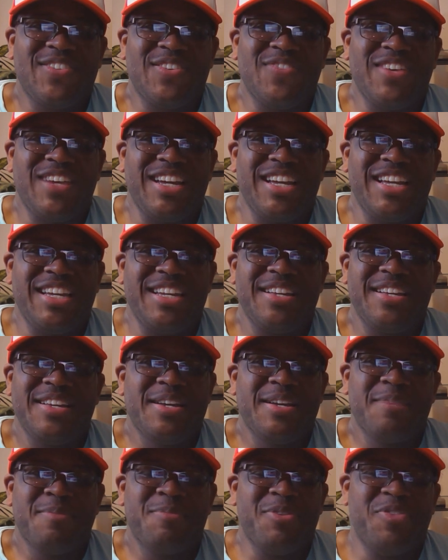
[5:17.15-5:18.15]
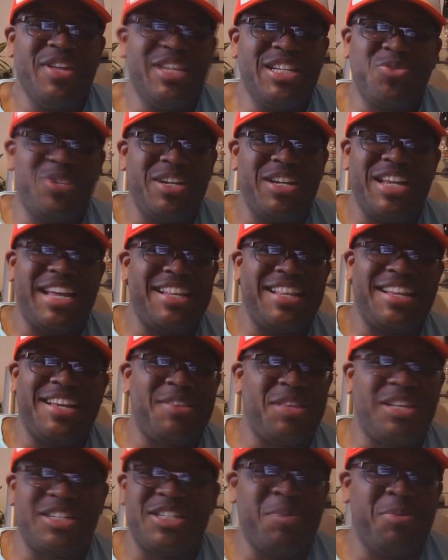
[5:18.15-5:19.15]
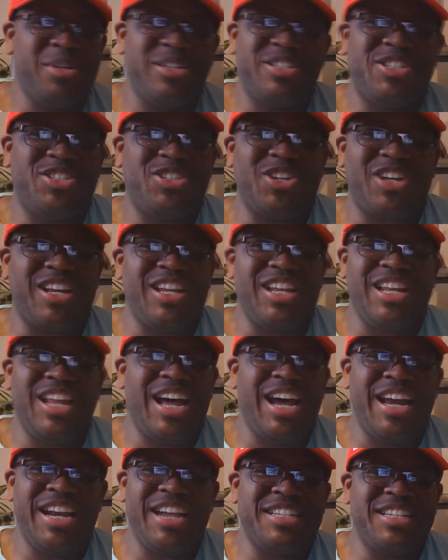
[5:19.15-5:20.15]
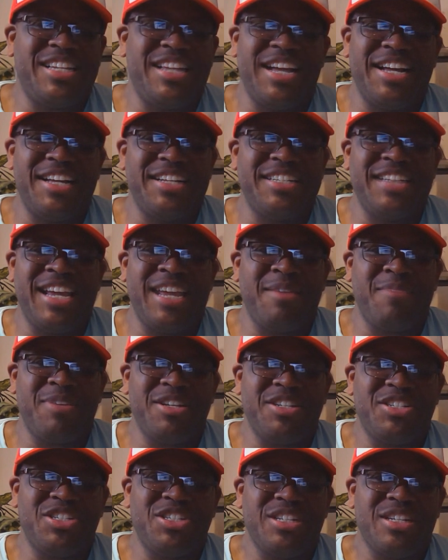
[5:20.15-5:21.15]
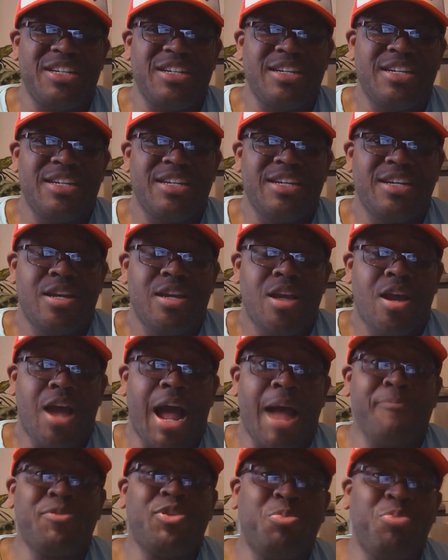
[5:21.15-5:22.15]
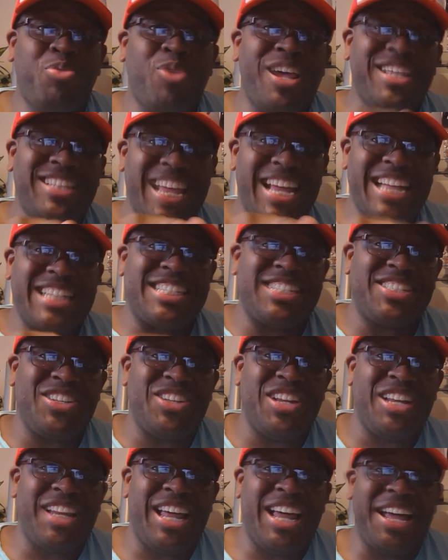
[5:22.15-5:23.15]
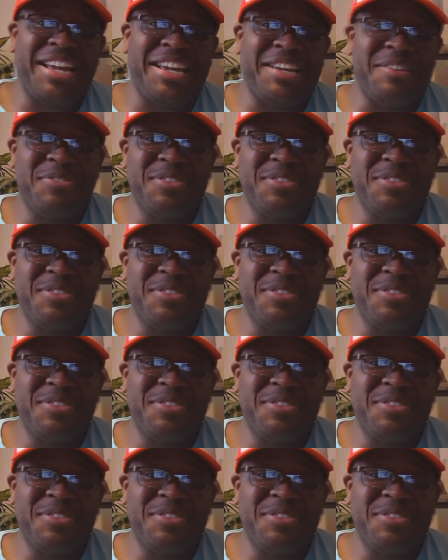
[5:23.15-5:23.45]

Right. But this one had the tumblers took a lot of damage. I'm surprised that's still alive.